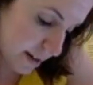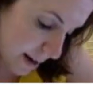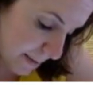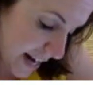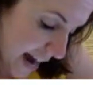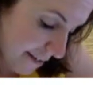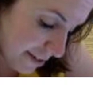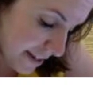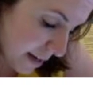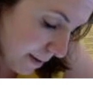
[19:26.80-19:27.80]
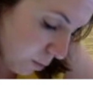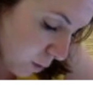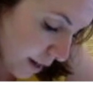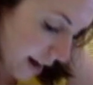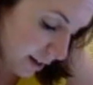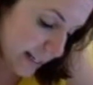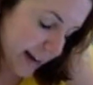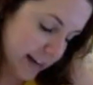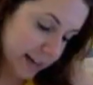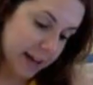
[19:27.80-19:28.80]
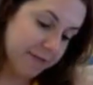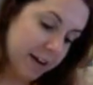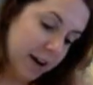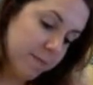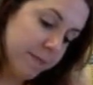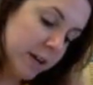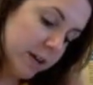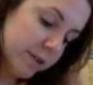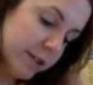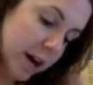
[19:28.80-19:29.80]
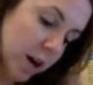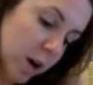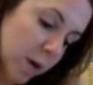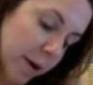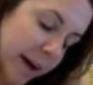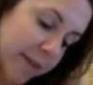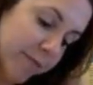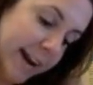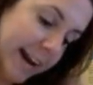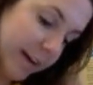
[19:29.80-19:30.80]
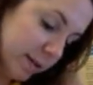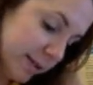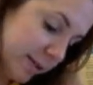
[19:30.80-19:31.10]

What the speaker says: I'm going to have to think about what else I can get there. So, okay, right angles.